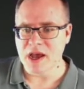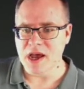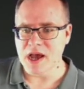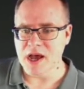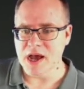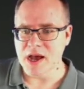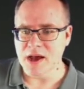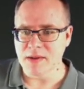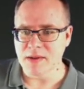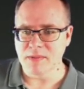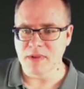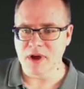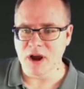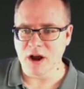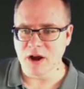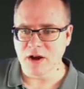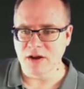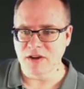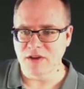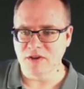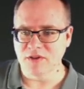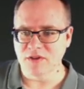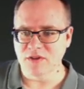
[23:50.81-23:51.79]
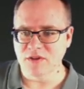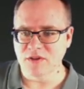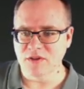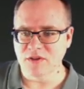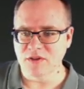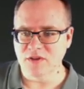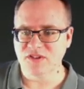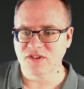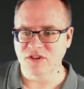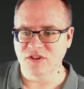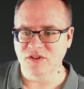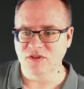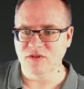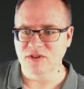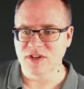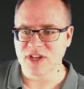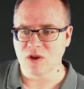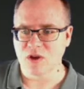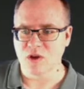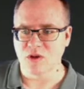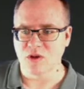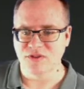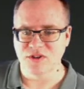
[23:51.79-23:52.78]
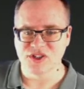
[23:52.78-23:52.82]
are used to tell
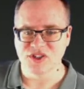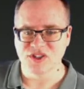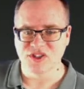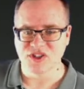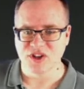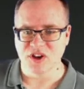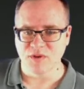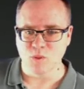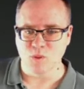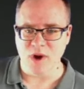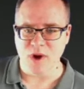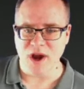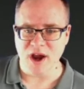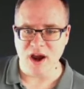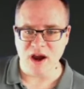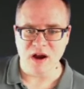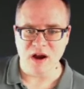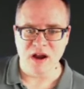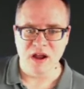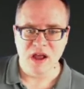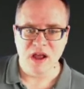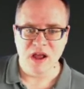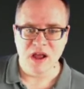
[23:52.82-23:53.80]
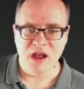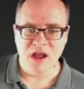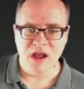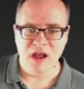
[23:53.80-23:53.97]
ColdFusion server where